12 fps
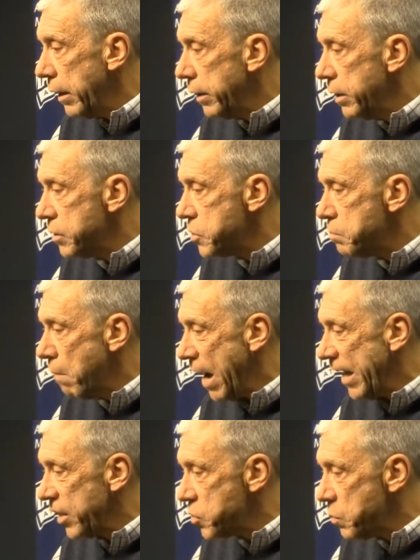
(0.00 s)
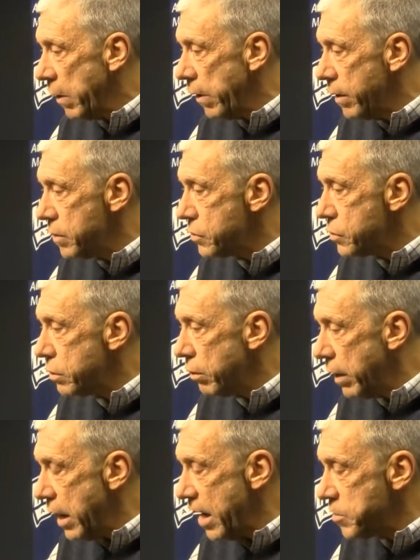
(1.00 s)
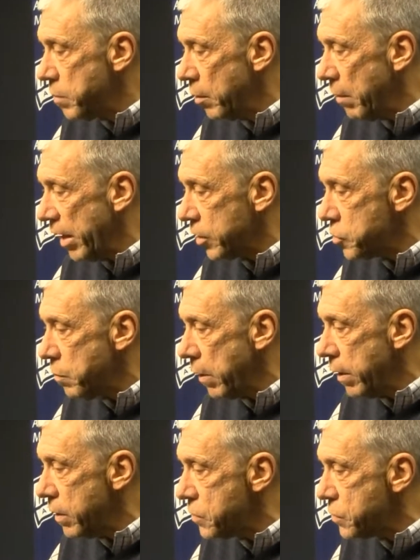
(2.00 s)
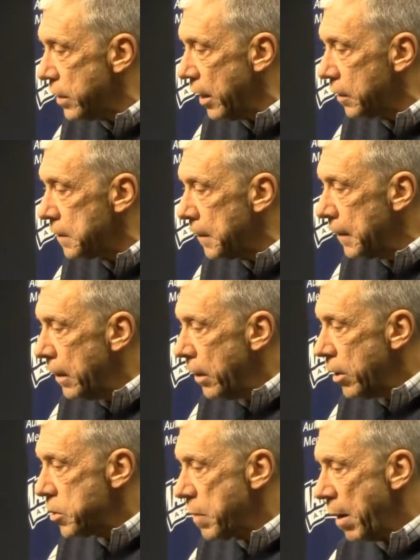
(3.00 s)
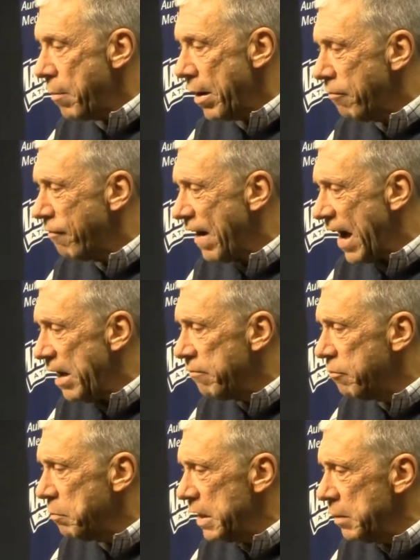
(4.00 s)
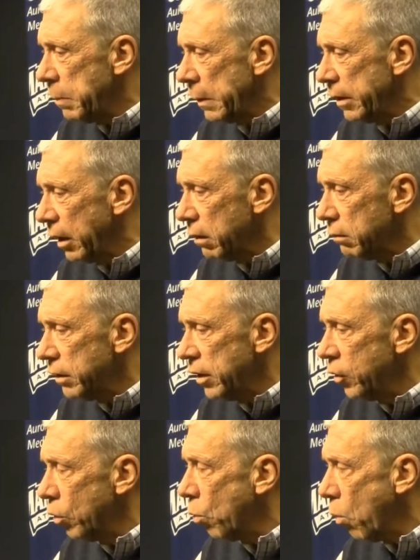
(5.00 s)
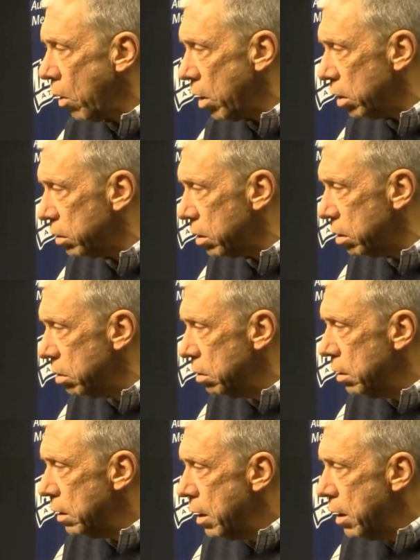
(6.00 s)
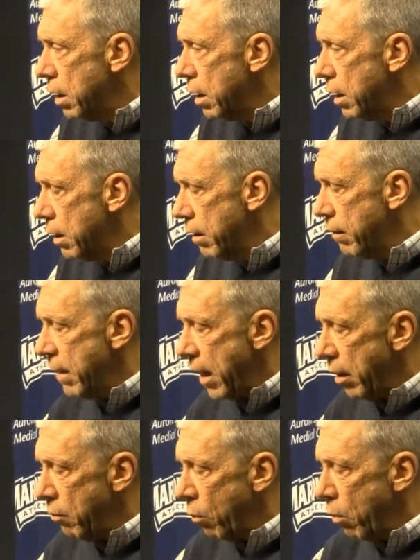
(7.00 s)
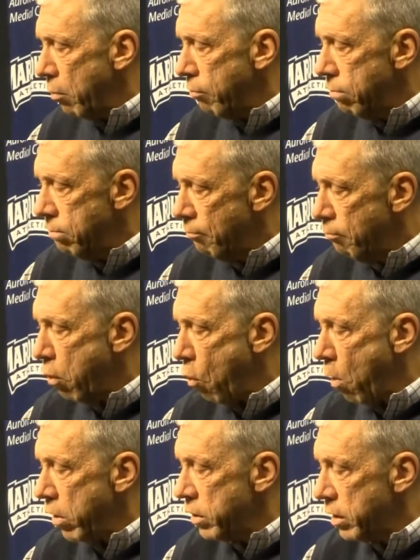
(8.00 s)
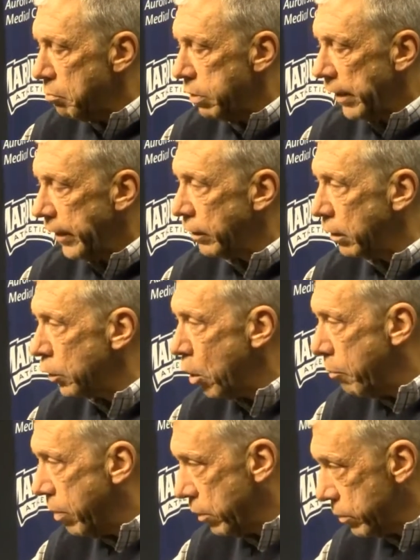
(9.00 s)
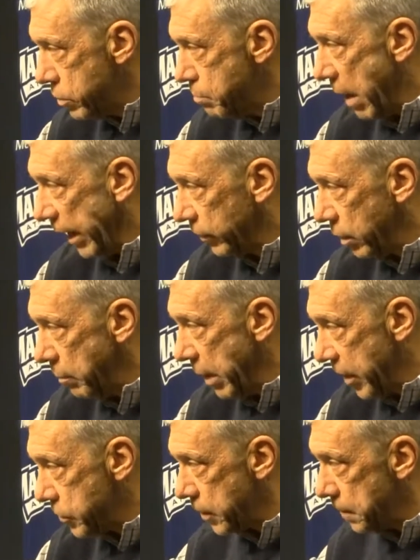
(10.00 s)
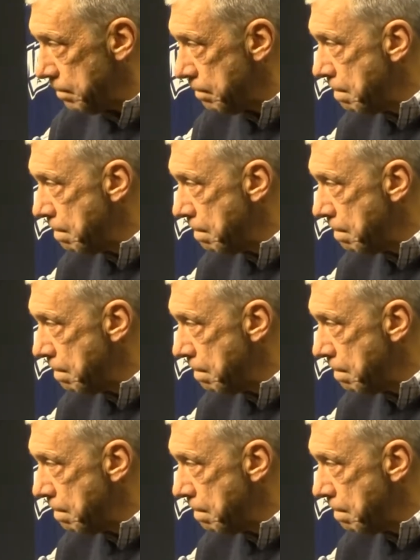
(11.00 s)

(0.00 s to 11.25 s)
It's my experience, or it has been my experience, that there's probably about five people in the world that were born to play in the low post, back to the basket.